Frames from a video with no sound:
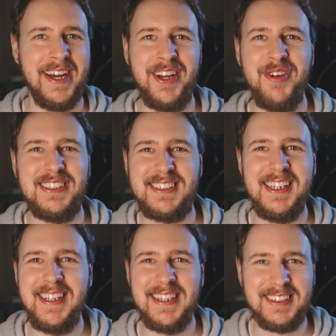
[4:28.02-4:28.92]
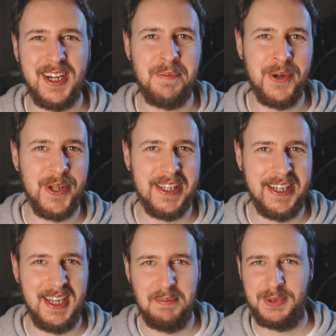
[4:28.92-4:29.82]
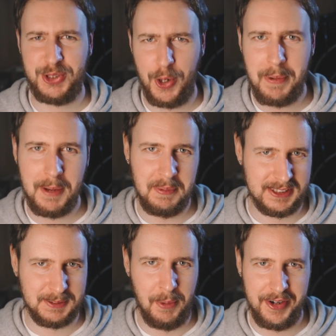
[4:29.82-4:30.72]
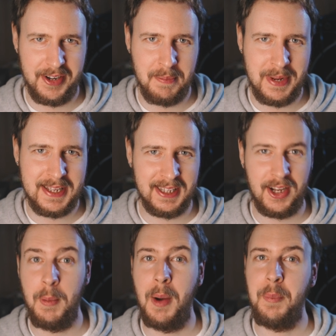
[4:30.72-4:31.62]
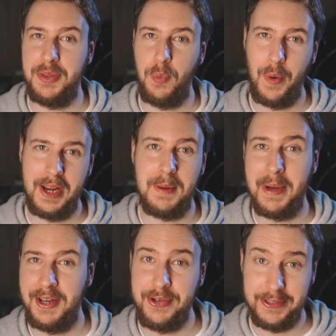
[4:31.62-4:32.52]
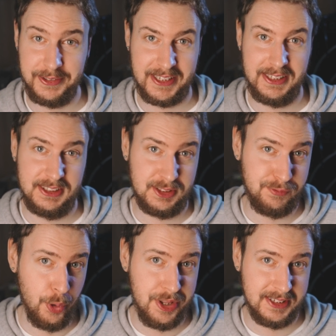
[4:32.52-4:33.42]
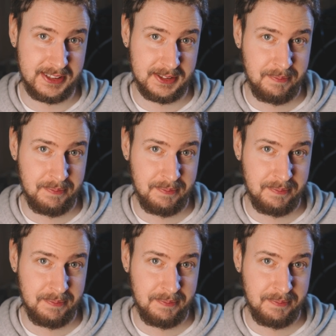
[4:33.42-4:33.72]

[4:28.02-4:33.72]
kind of a silly example, and I'm sure people smarter than me can come up with way better use cases for this.